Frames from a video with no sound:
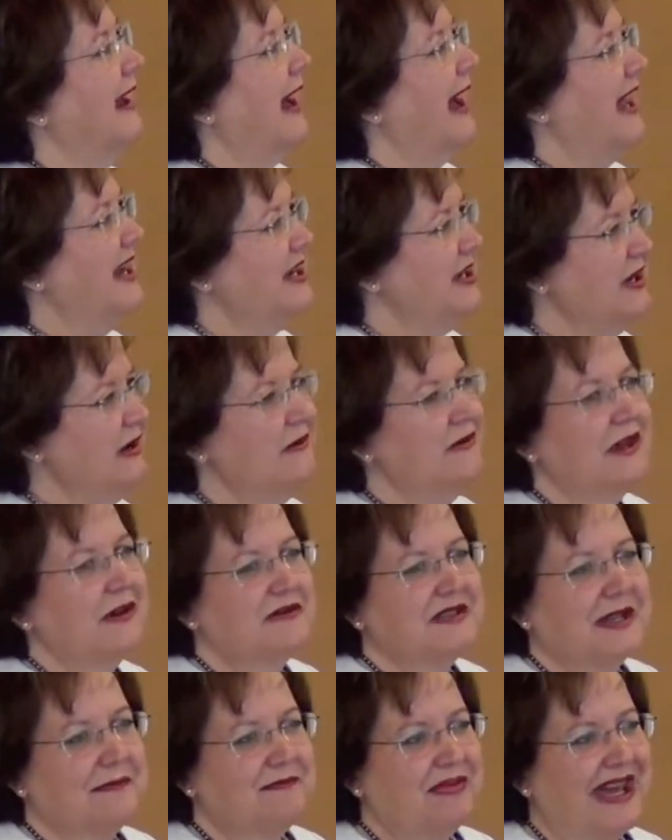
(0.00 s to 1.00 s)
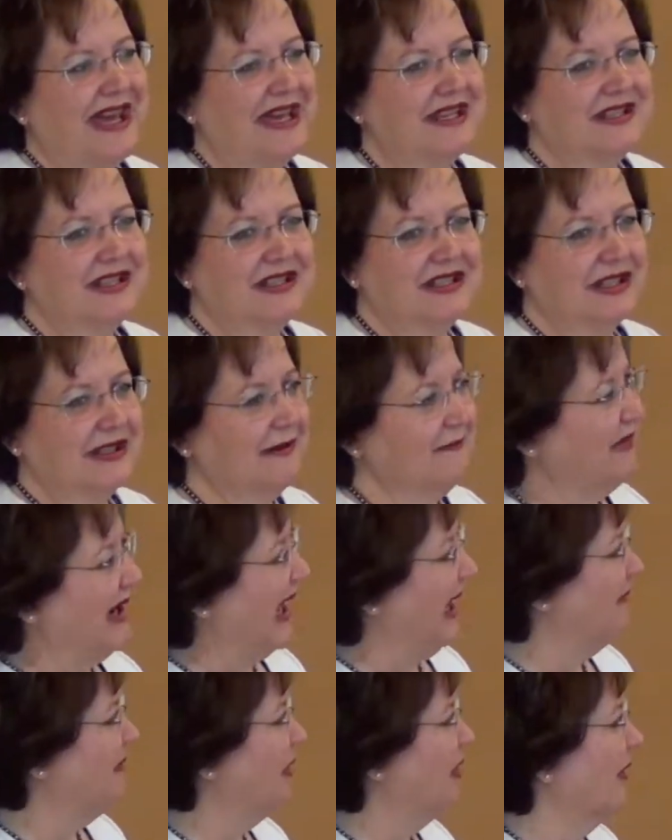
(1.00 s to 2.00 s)
I knew there was a passage in the
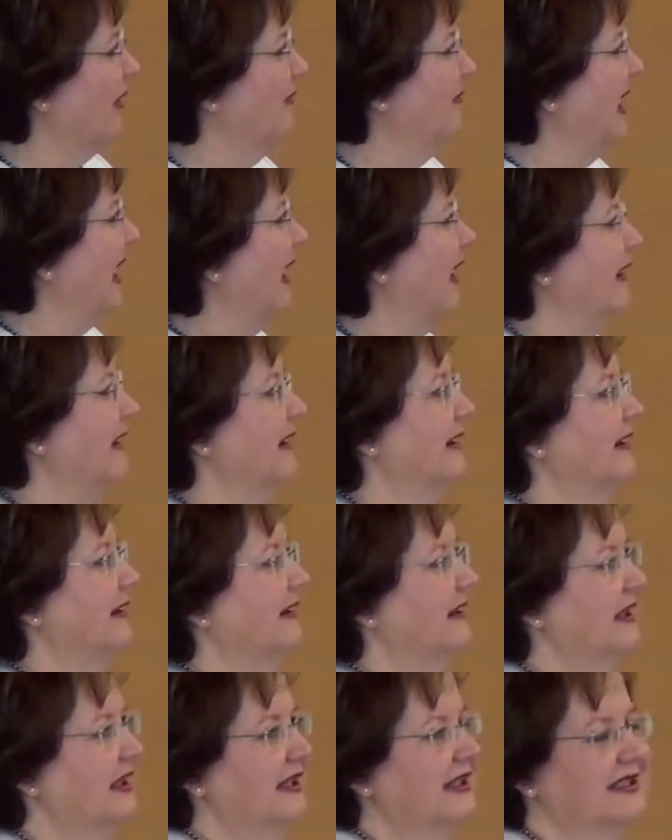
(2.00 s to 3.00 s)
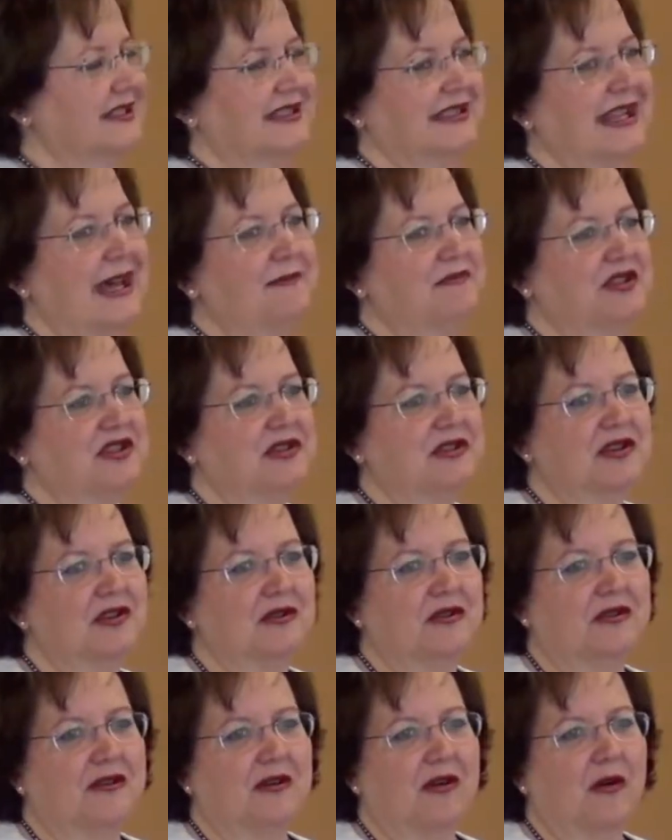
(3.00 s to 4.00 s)
Bible about the
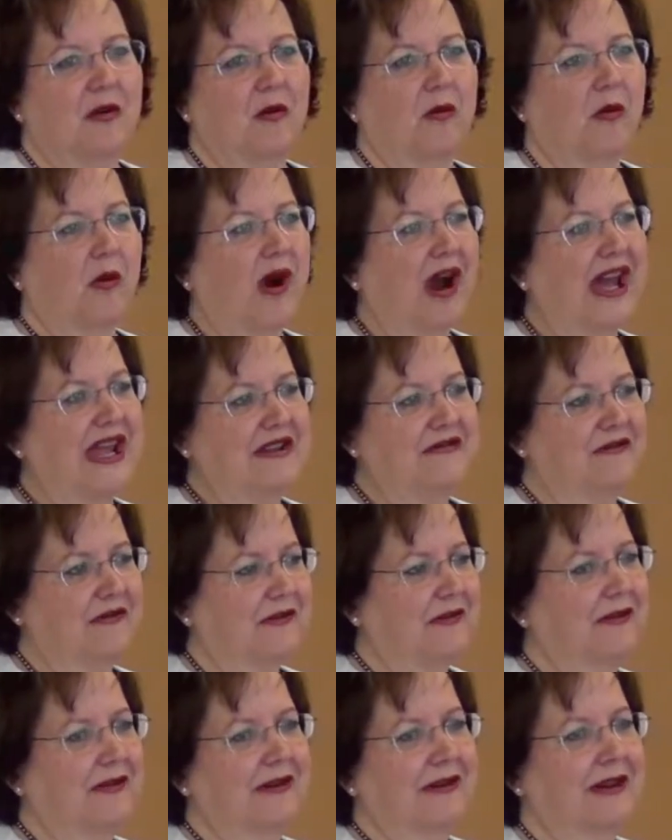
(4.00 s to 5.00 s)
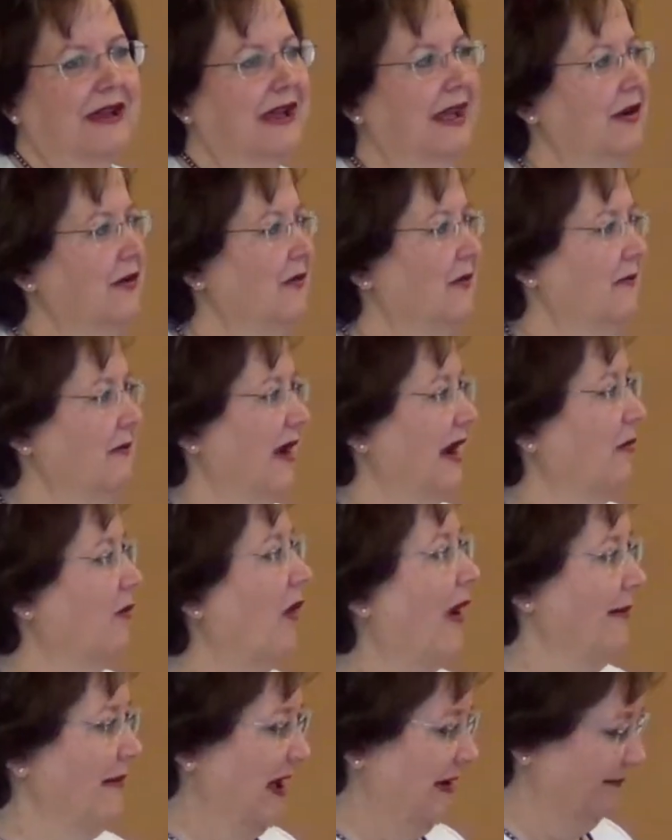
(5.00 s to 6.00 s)
exceptional wife and
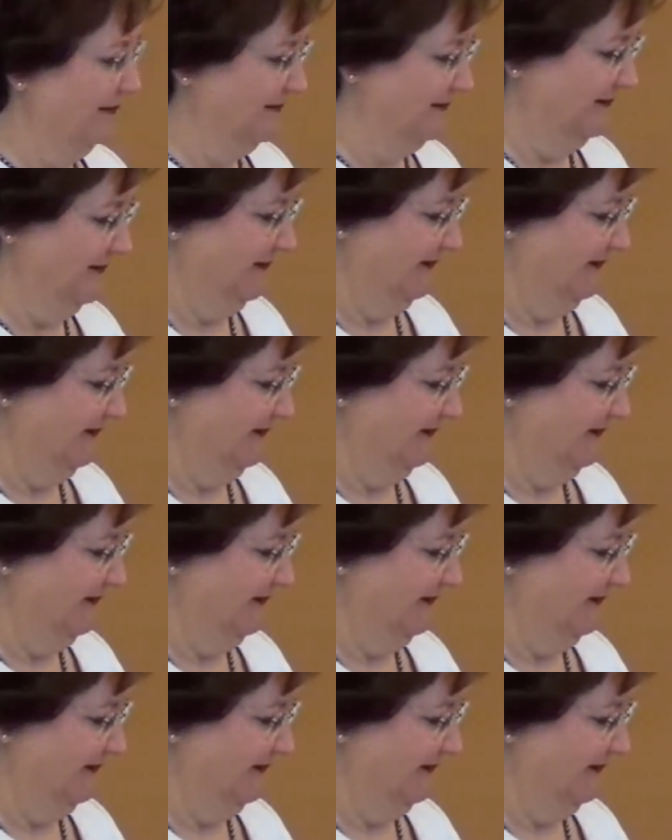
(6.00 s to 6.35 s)
woman.